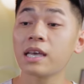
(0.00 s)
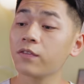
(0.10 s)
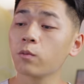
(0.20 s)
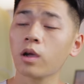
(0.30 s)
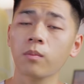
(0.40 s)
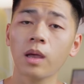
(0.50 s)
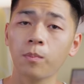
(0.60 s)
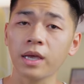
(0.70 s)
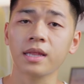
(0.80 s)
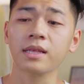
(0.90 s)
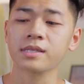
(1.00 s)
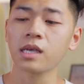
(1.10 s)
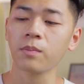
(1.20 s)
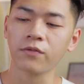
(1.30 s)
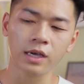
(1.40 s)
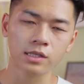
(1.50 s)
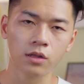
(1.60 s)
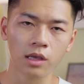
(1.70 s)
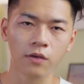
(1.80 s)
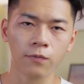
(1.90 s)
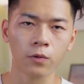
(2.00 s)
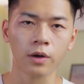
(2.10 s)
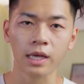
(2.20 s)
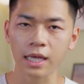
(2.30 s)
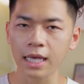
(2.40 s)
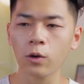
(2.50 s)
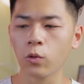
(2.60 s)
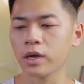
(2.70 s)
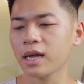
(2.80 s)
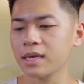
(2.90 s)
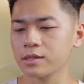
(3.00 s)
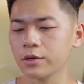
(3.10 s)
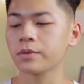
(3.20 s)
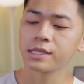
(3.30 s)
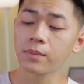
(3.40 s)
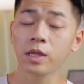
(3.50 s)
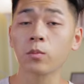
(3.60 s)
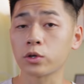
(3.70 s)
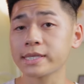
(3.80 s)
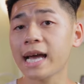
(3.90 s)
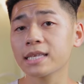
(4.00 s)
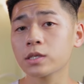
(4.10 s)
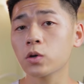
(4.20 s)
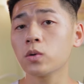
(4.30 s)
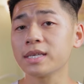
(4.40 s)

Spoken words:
Definitely recommend picking this up if you guys are looking for a key organizer, something more tactical.